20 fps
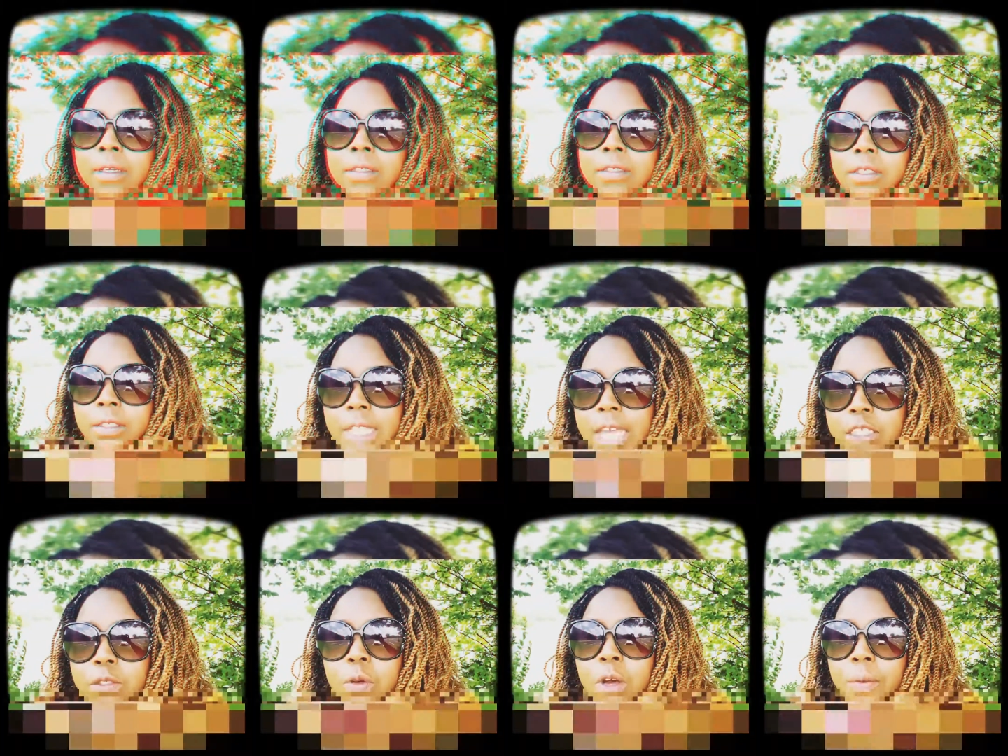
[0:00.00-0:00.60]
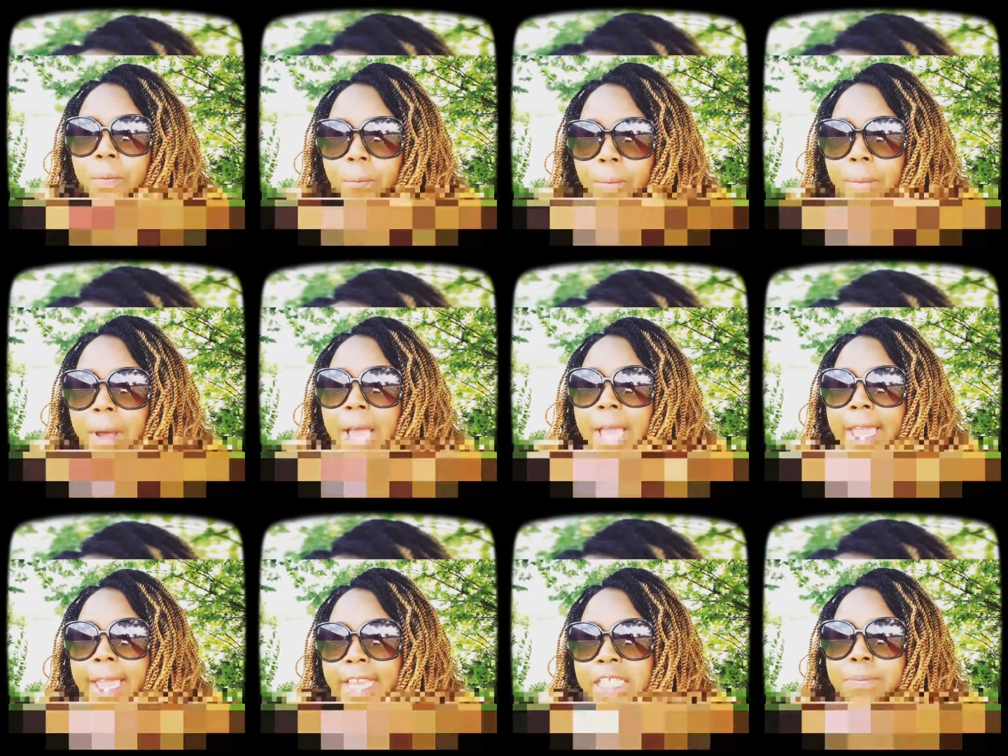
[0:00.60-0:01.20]
So that's what
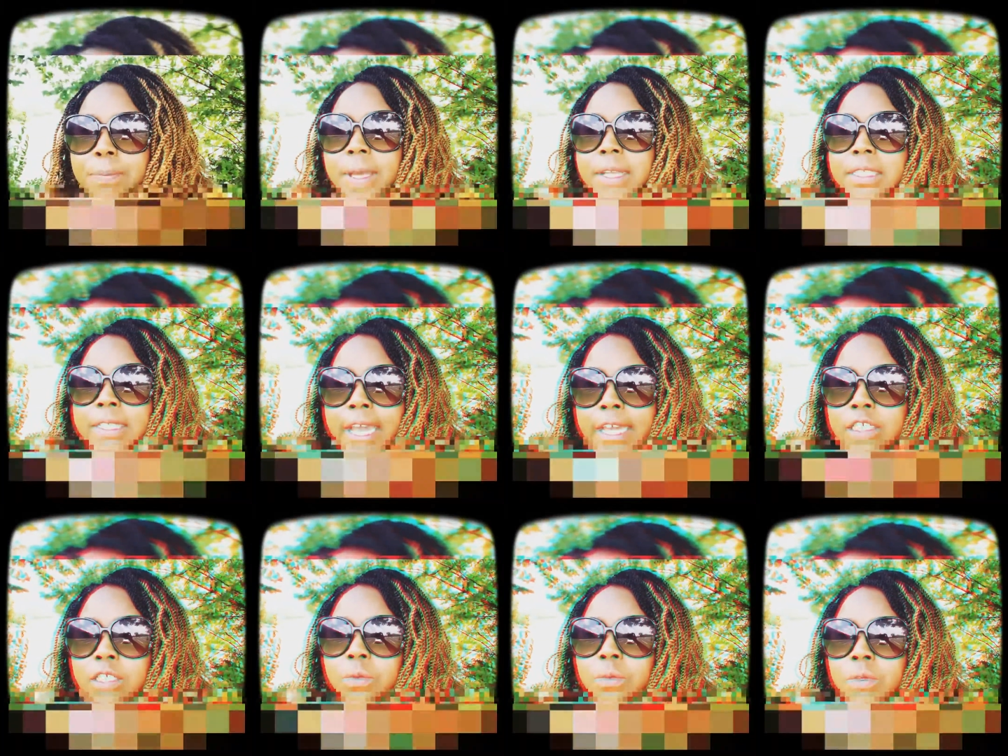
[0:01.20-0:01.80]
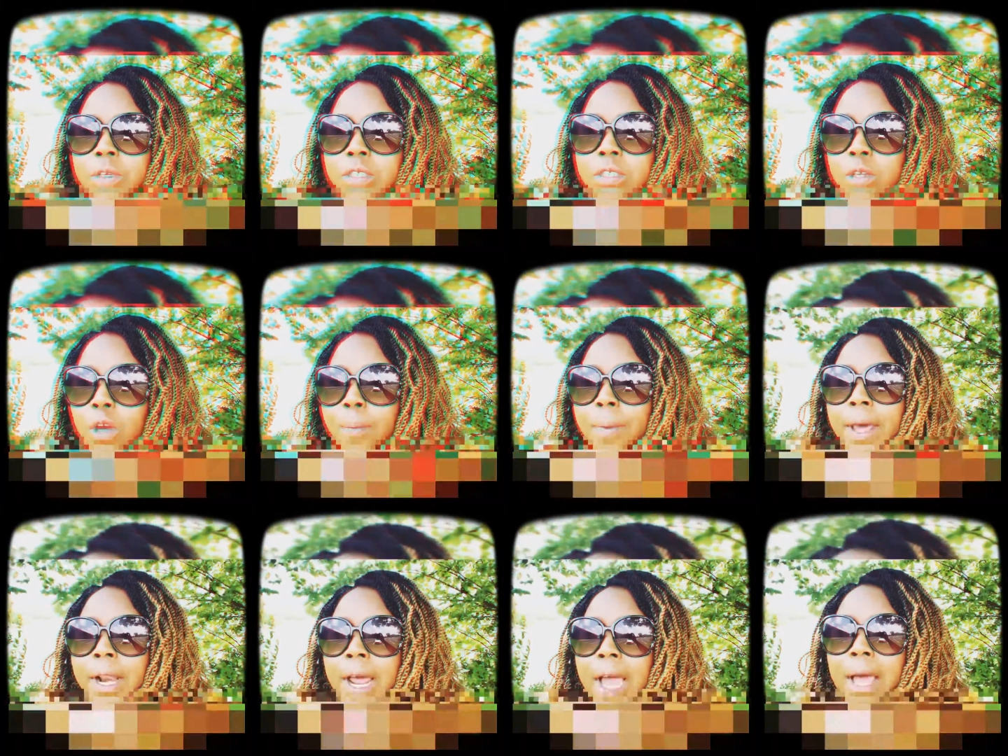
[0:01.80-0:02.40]
my expectation was.
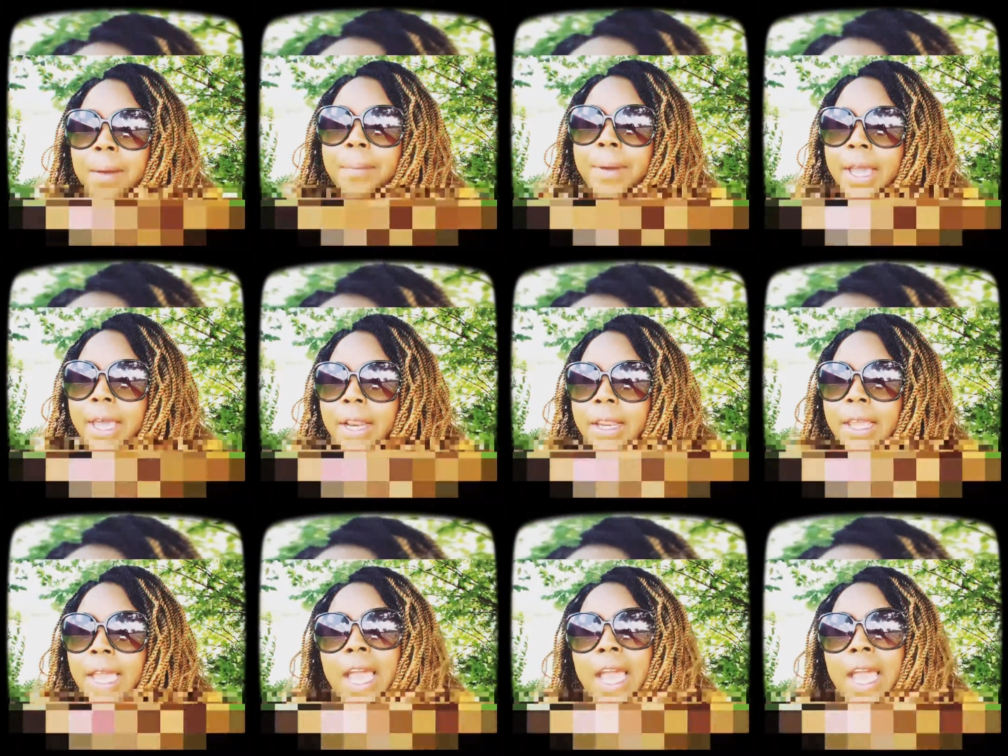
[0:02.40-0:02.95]
No matter how bad it